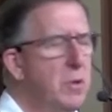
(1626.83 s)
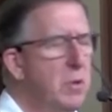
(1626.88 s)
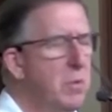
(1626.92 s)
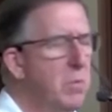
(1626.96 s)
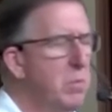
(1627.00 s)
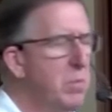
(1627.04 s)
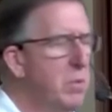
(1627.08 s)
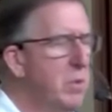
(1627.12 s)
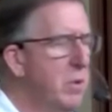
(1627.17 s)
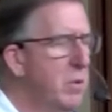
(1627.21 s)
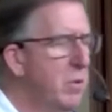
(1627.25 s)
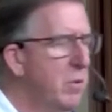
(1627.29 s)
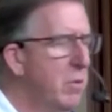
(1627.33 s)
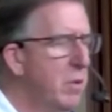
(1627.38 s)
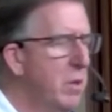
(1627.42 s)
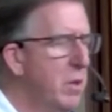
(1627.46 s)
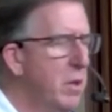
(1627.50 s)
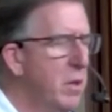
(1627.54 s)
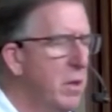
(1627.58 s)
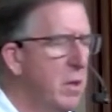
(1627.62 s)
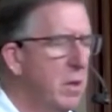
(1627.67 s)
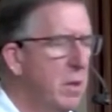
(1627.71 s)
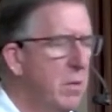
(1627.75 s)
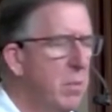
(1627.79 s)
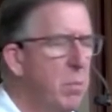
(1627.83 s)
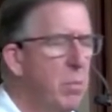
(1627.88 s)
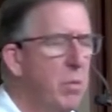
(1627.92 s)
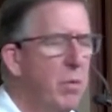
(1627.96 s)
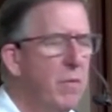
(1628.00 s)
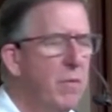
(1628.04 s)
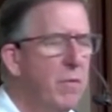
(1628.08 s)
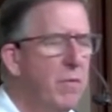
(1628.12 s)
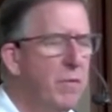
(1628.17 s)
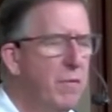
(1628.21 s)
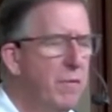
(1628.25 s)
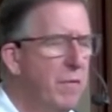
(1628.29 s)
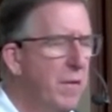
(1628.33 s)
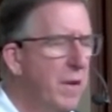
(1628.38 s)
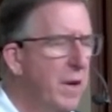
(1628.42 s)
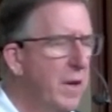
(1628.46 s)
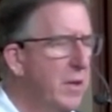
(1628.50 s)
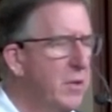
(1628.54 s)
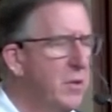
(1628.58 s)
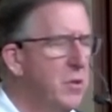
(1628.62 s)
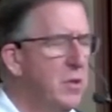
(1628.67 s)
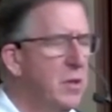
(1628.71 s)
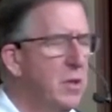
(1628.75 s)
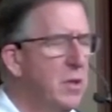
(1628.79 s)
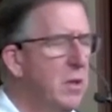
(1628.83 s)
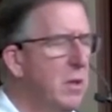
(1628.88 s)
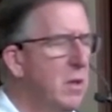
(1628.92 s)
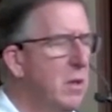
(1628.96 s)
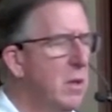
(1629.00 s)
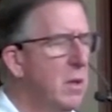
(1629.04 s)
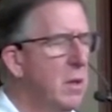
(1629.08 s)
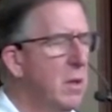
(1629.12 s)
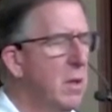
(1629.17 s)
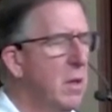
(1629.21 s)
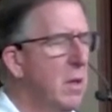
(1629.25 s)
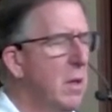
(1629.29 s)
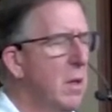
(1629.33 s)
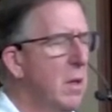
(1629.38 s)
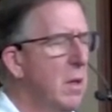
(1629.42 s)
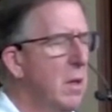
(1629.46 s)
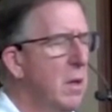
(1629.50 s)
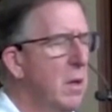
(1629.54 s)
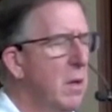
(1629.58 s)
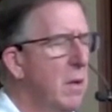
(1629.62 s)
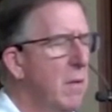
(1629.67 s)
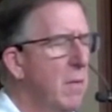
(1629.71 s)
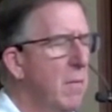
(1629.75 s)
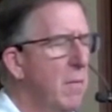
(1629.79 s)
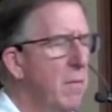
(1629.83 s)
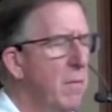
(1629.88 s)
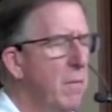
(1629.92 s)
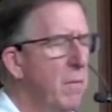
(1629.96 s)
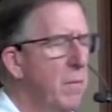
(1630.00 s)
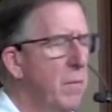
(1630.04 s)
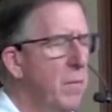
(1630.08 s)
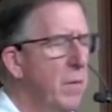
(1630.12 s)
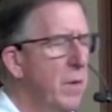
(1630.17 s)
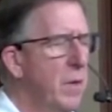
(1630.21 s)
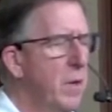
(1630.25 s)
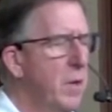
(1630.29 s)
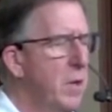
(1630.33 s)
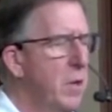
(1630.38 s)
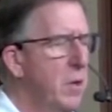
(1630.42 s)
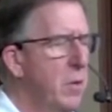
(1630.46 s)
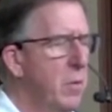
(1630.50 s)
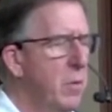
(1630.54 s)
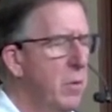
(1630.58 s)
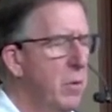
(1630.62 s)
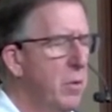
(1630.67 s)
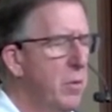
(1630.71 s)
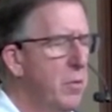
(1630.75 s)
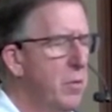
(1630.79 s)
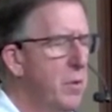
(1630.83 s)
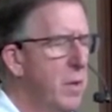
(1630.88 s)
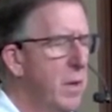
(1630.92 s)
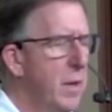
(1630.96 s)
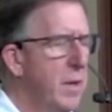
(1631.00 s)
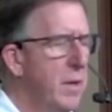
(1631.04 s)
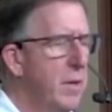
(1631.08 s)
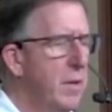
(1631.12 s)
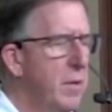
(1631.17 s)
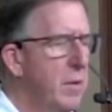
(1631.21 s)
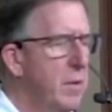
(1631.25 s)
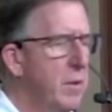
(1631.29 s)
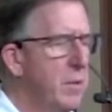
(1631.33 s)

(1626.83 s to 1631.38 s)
to the beauty and perfection that you were created to